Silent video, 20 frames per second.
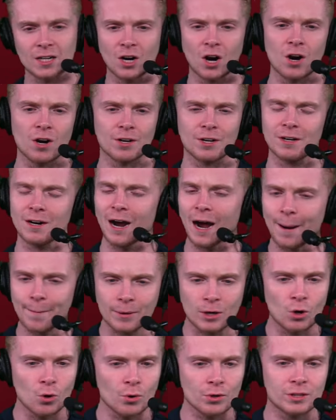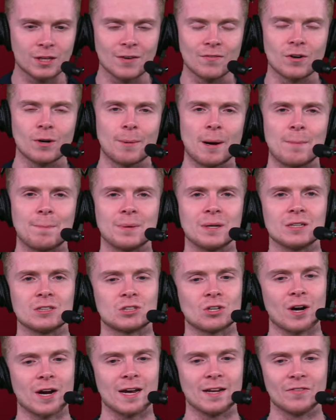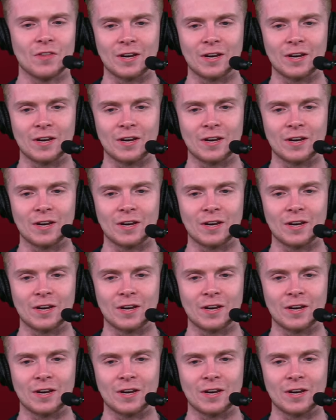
Carter, I'm cool with giving him up in a trade.